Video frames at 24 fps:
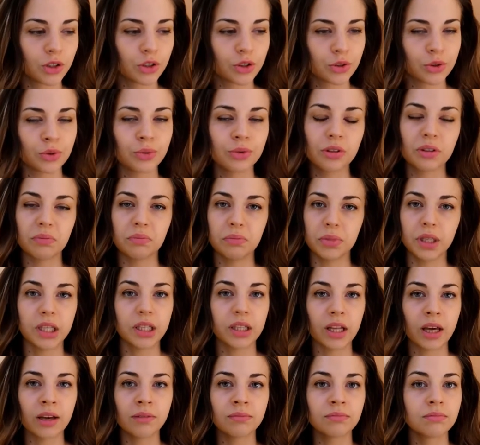Sunt
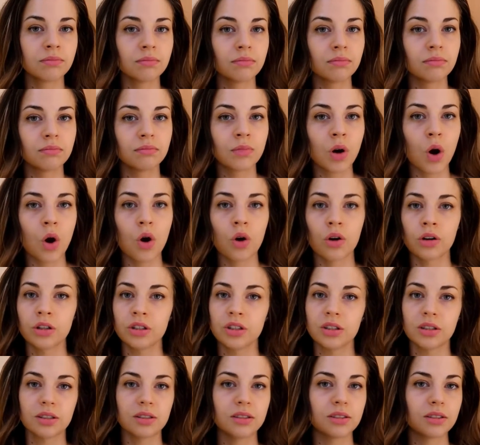bine. Or
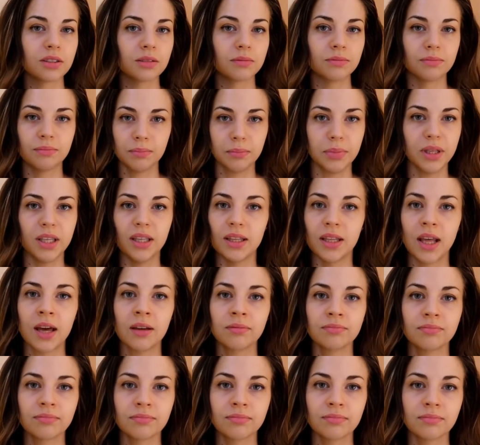just
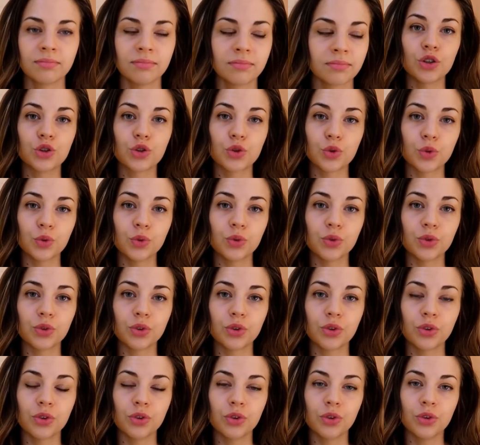bine.
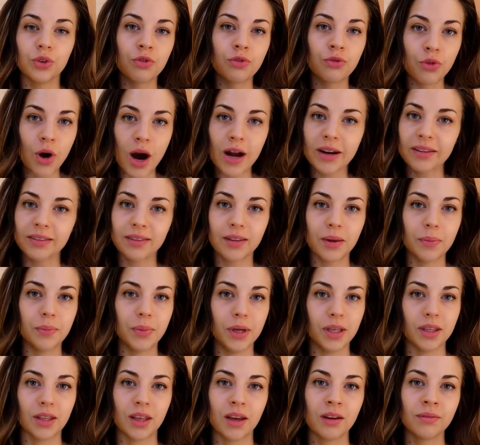Sunt foarte
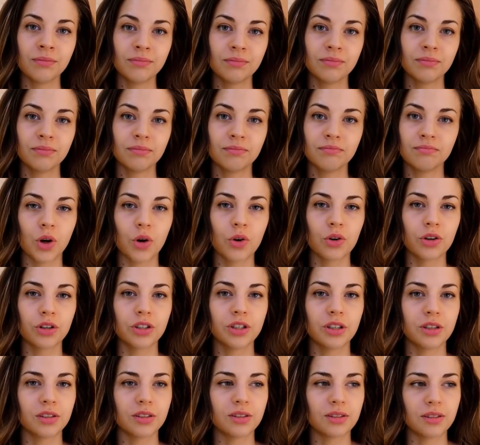bine. Or
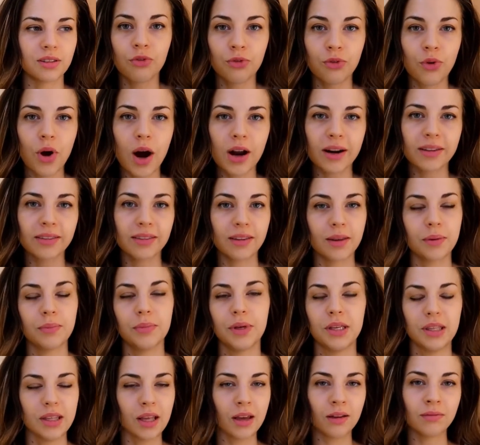just foarte
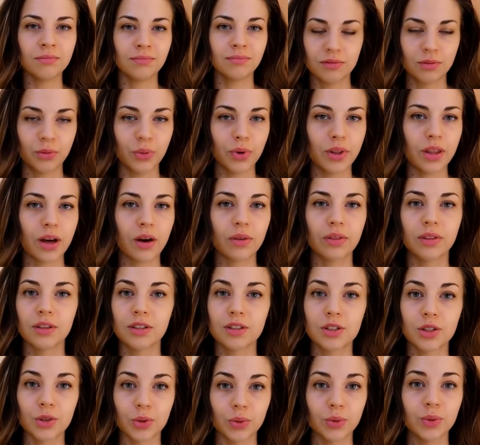bine. Without
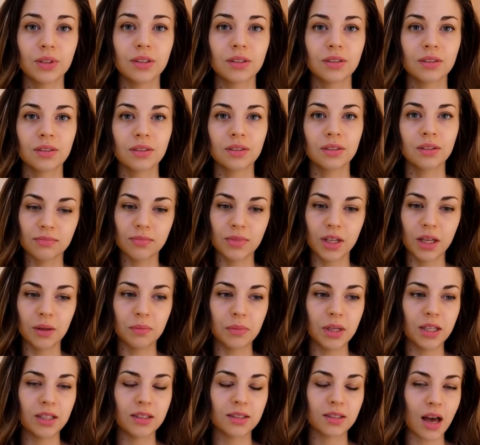the sunt,
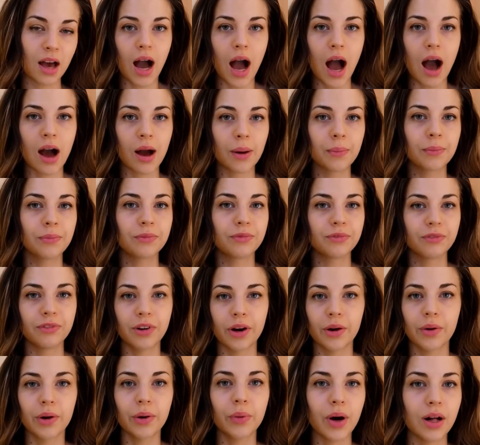it means I'm
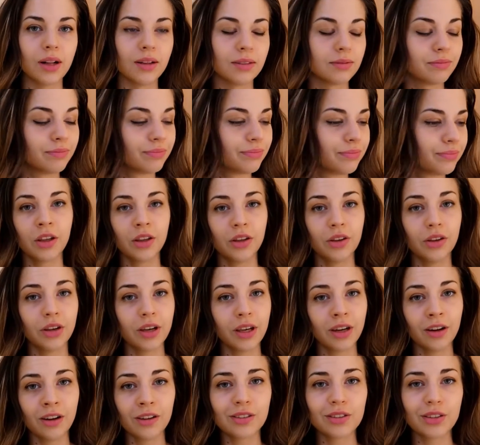very well. You
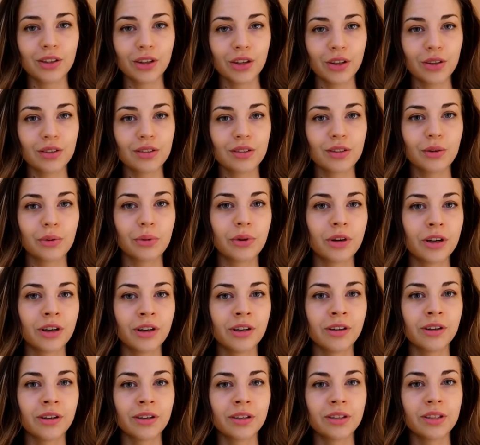can also use the
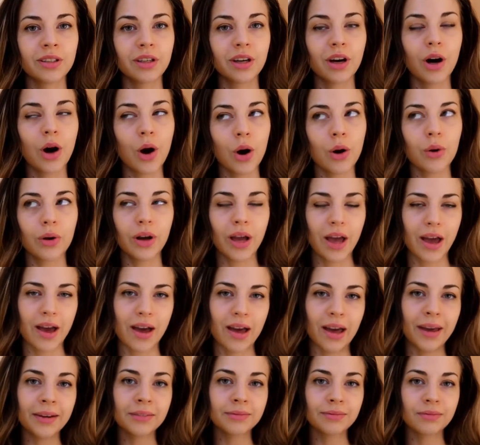word
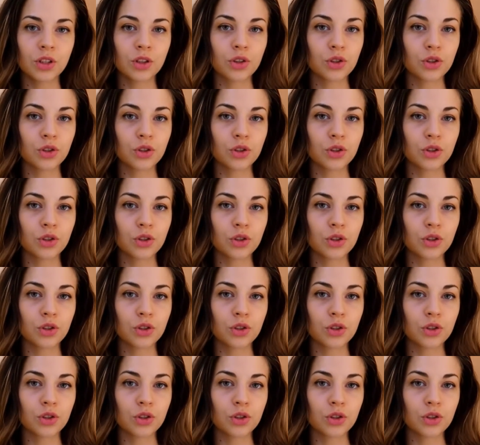okay.